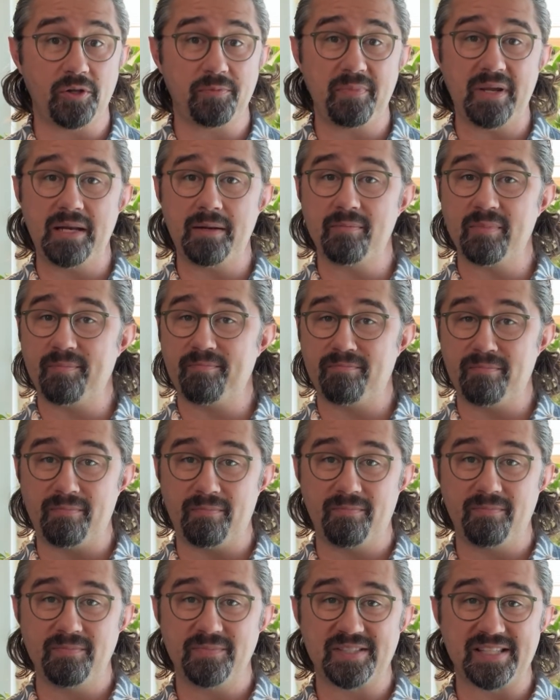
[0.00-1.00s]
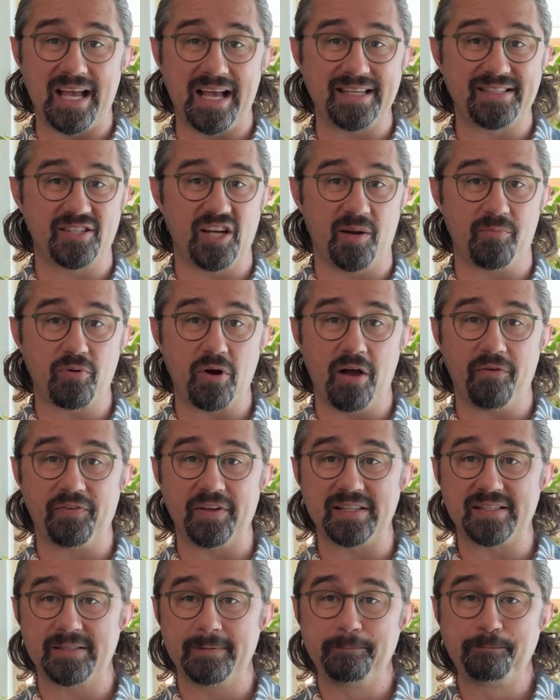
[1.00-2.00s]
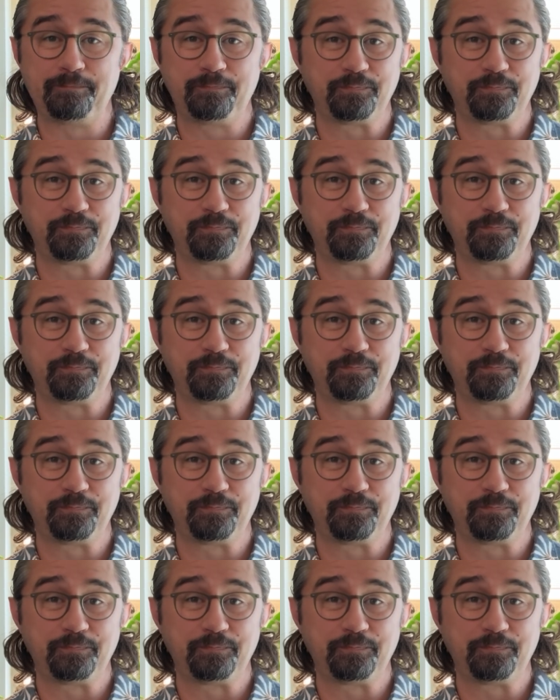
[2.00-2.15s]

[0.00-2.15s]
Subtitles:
to medium sized nonprofits.